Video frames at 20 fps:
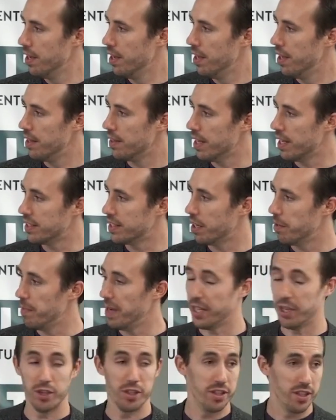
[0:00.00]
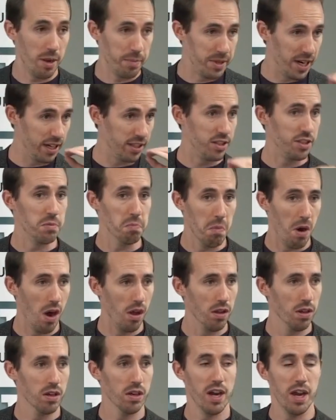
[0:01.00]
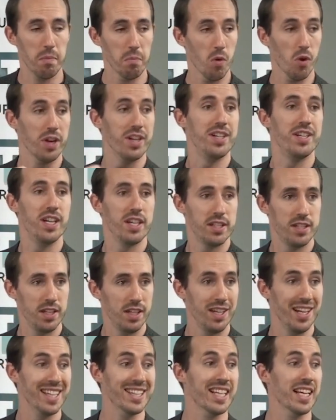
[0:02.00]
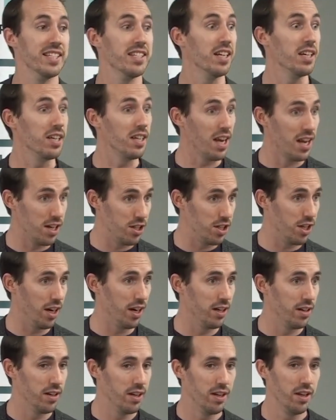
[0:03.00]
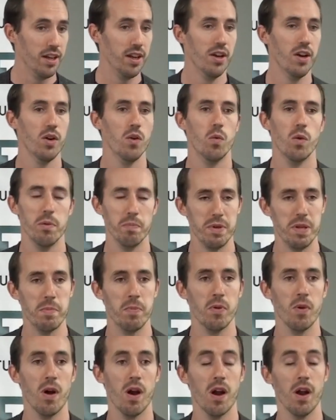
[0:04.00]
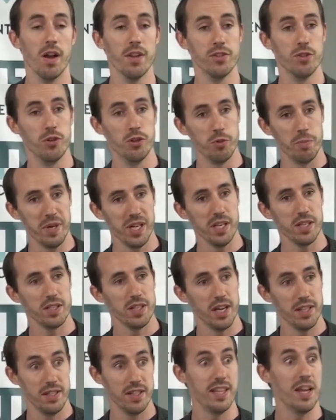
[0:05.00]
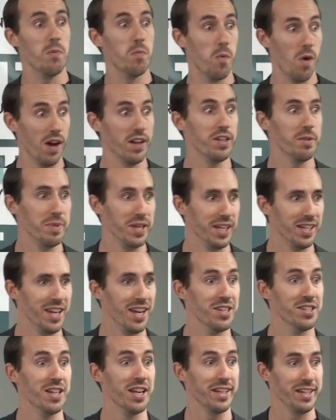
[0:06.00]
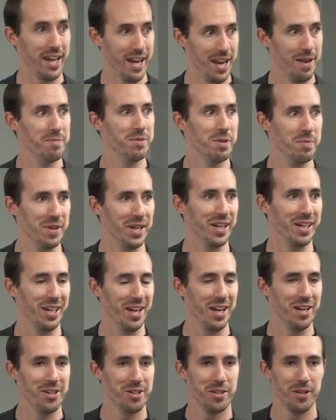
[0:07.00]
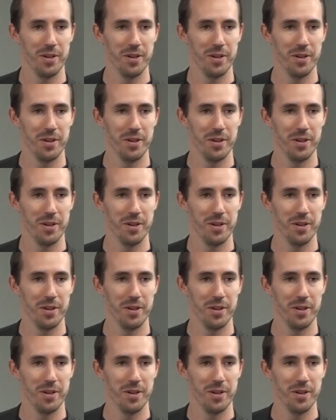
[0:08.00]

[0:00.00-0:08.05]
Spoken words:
that's going to make your subject smaller and more distant and less engaging. When people are on social media sites, they want to be engaged. They came to be engaged.